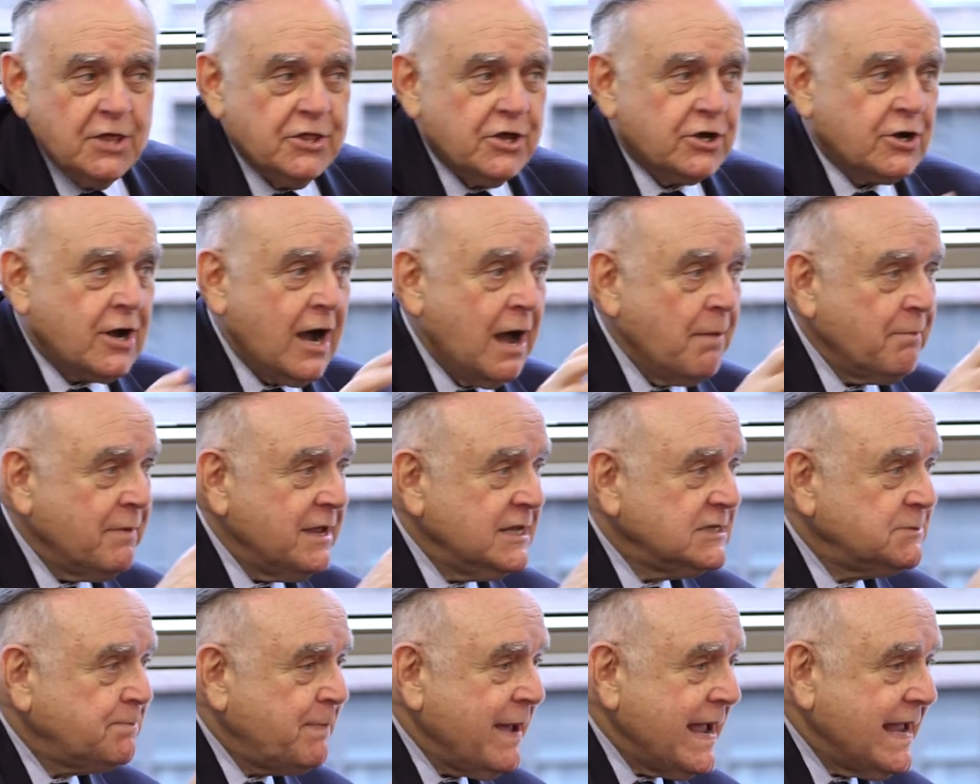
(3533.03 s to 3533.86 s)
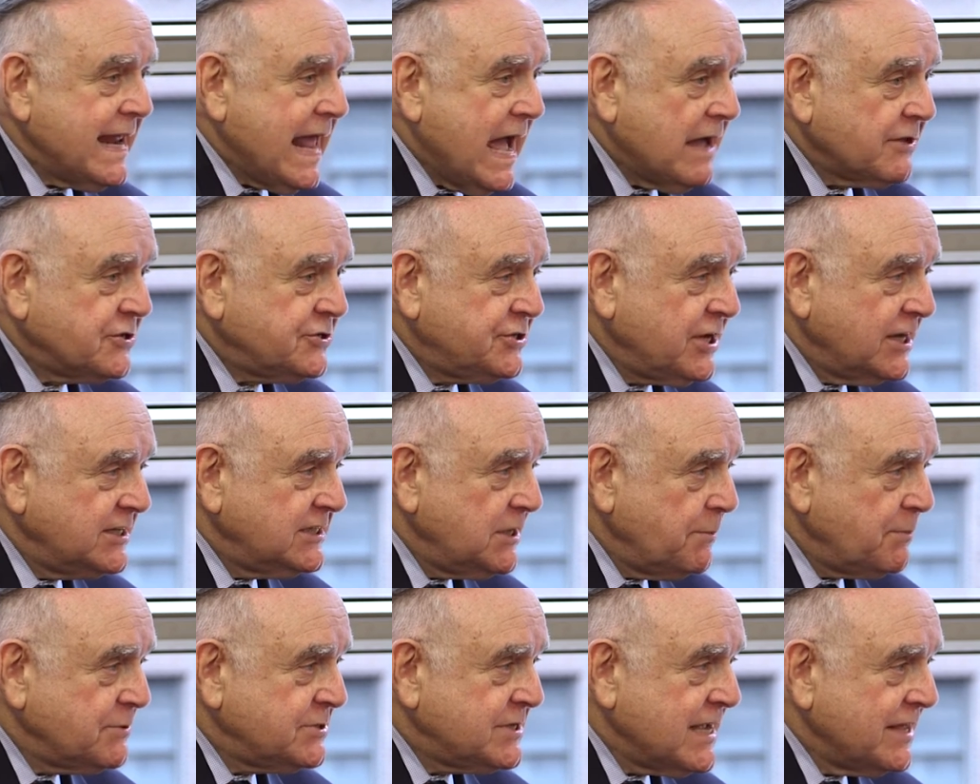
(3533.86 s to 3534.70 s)
The companies paid out
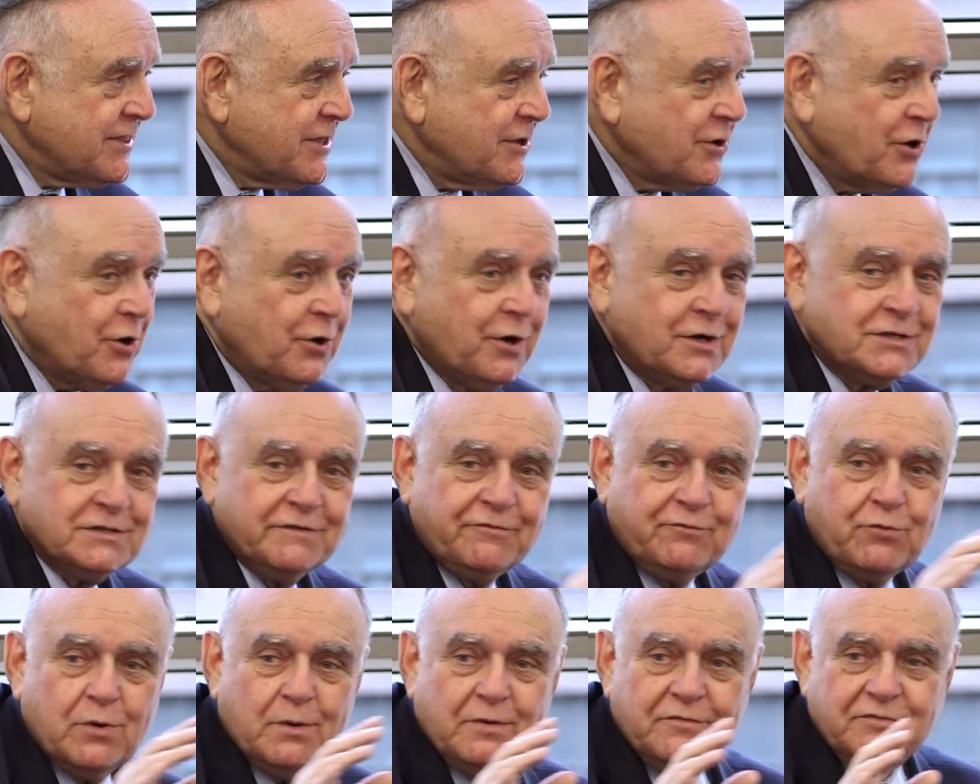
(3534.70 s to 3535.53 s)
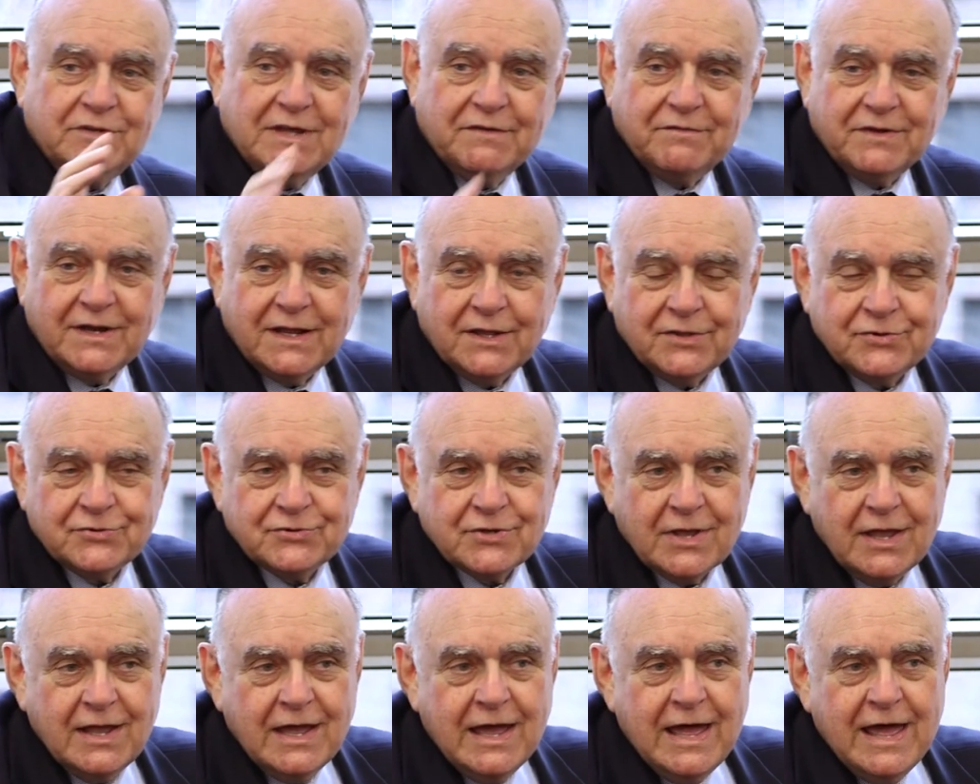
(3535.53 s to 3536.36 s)
60% of their earnings in the form of dividends.
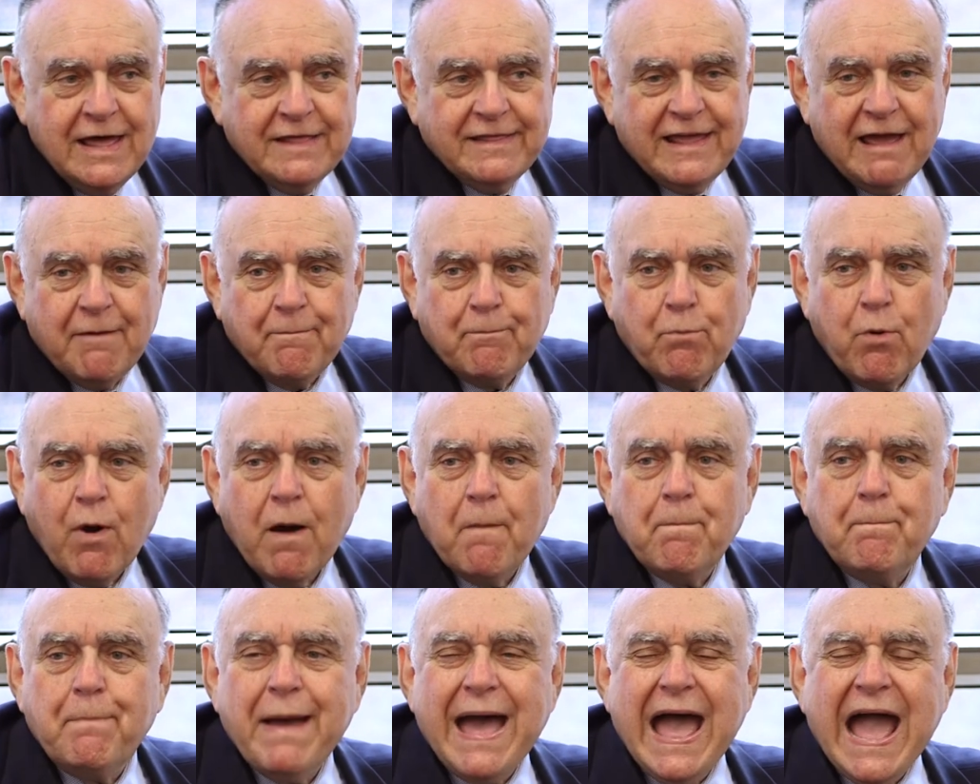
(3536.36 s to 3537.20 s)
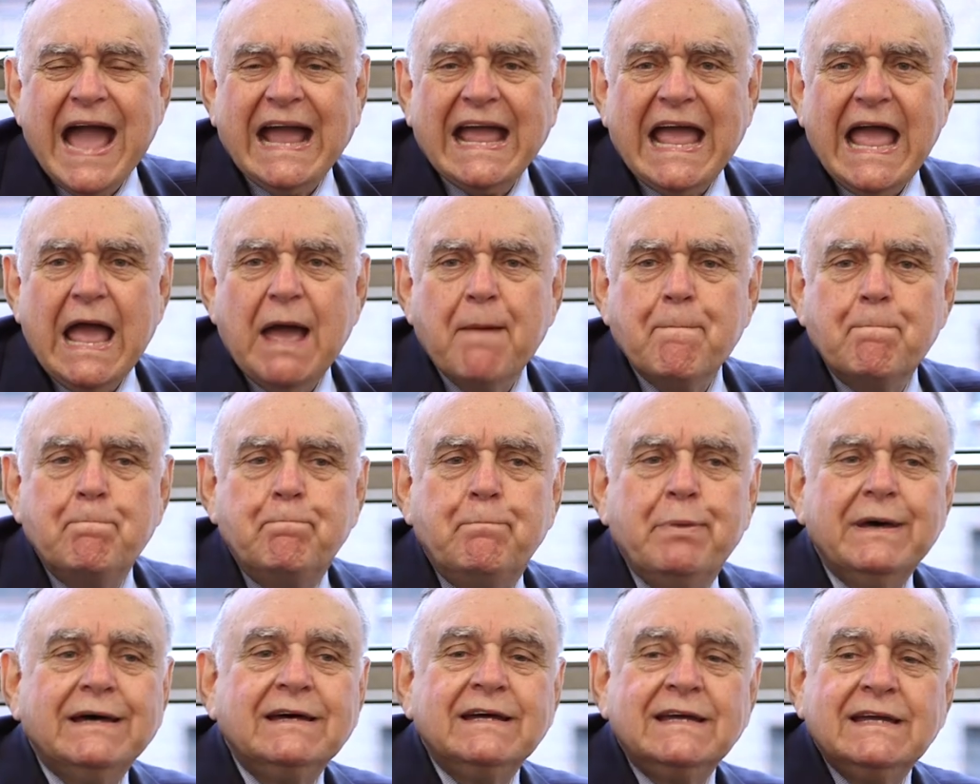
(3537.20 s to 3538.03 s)
They have bought back
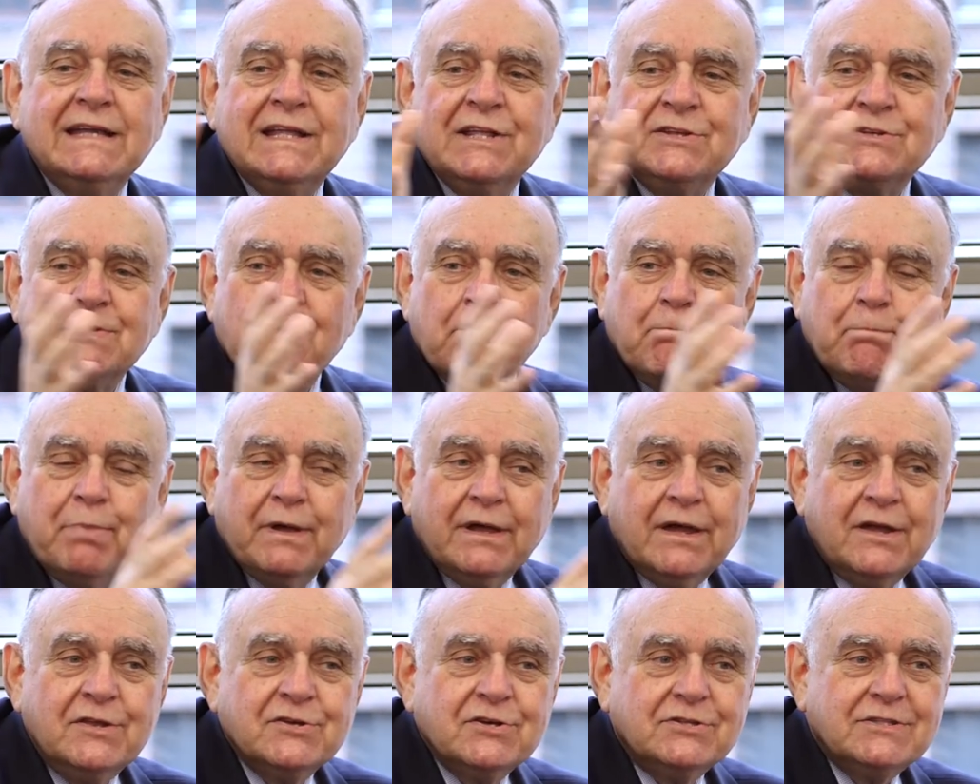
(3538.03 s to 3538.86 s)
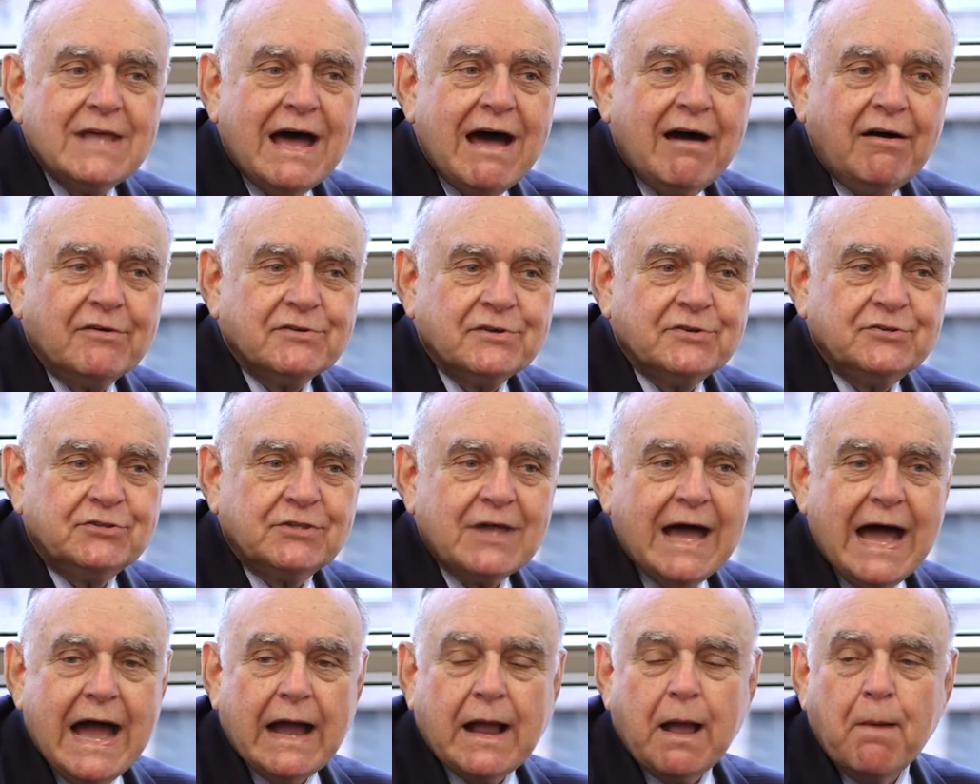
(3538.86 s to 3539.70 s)
billions and billions of dollars of
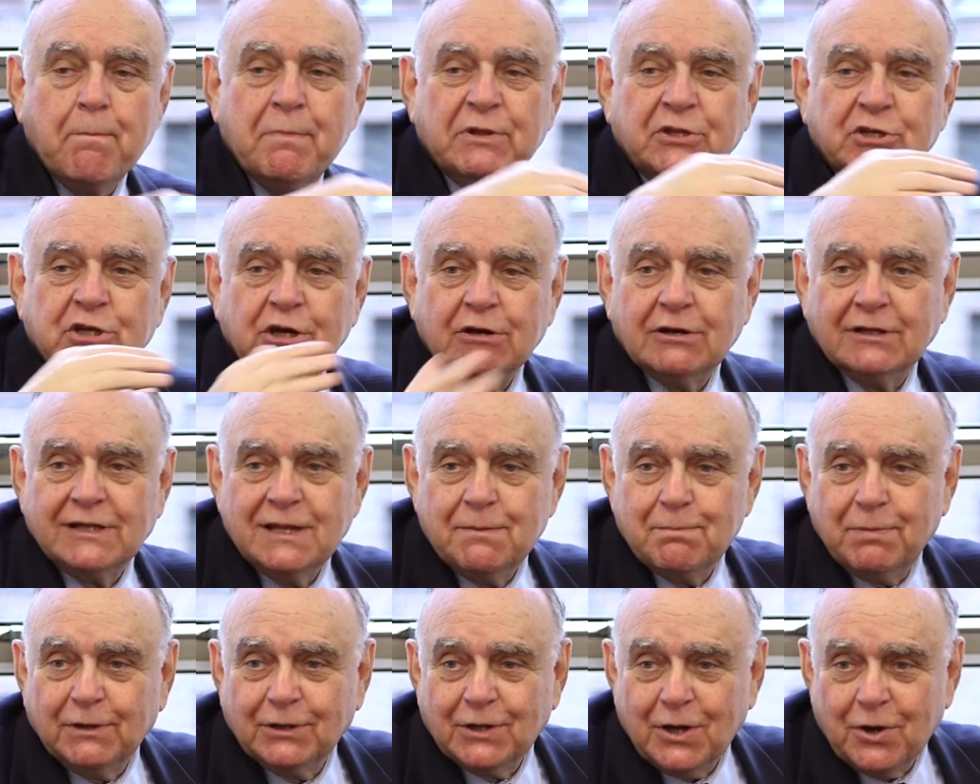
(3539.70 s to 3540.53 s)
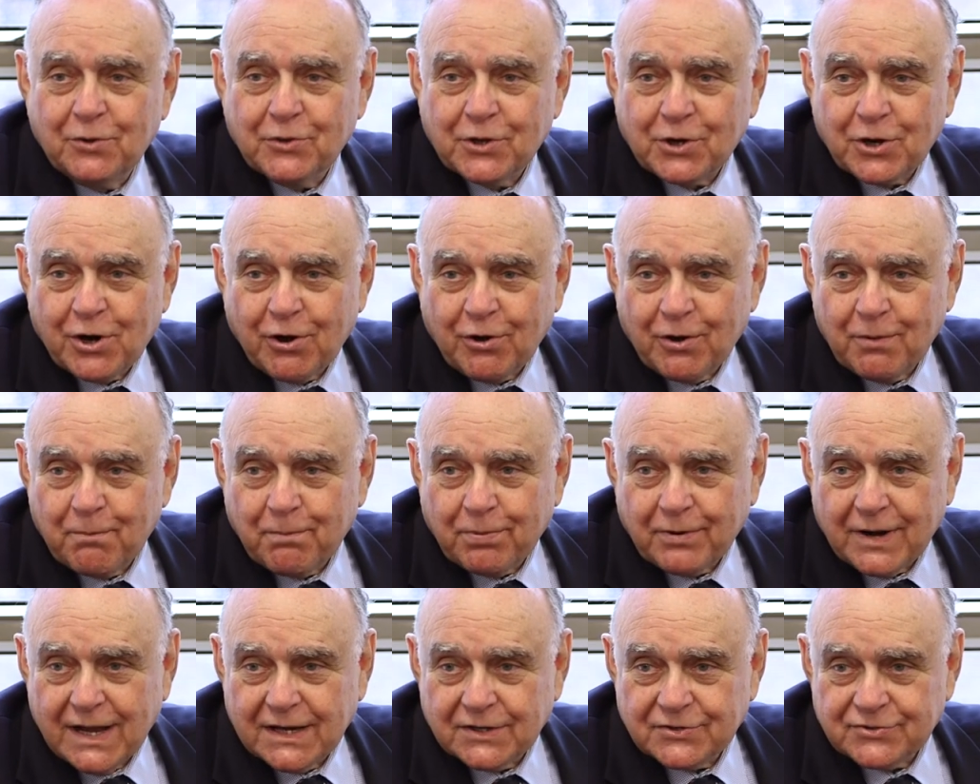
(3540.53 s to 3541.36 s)
stock, materially below the current
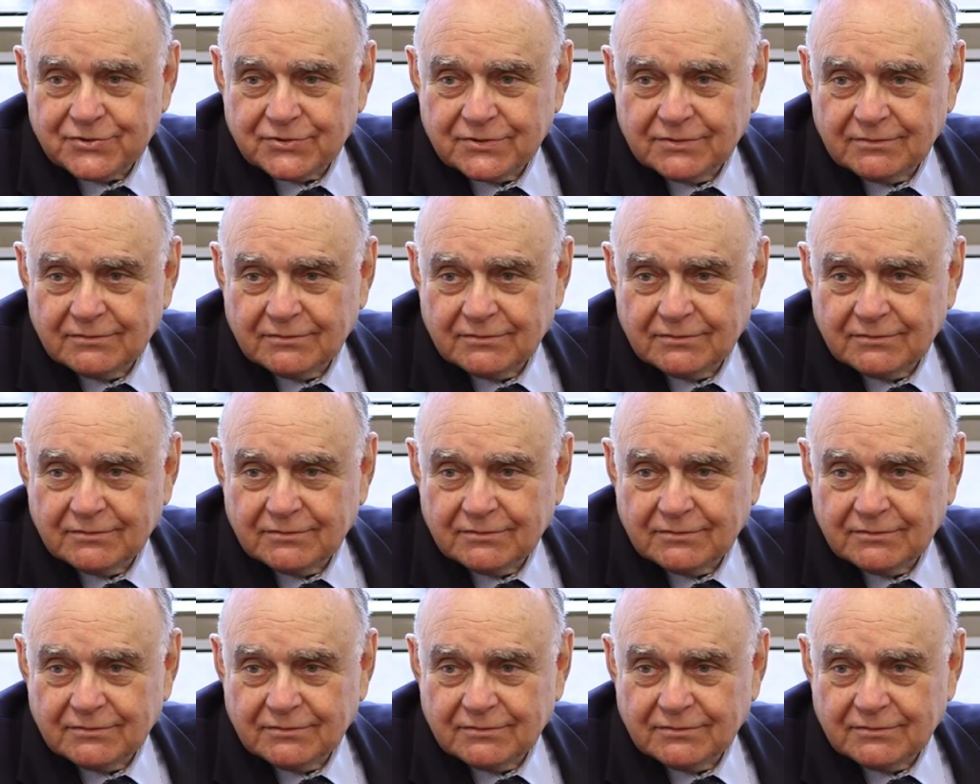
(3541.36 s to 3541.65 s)
price.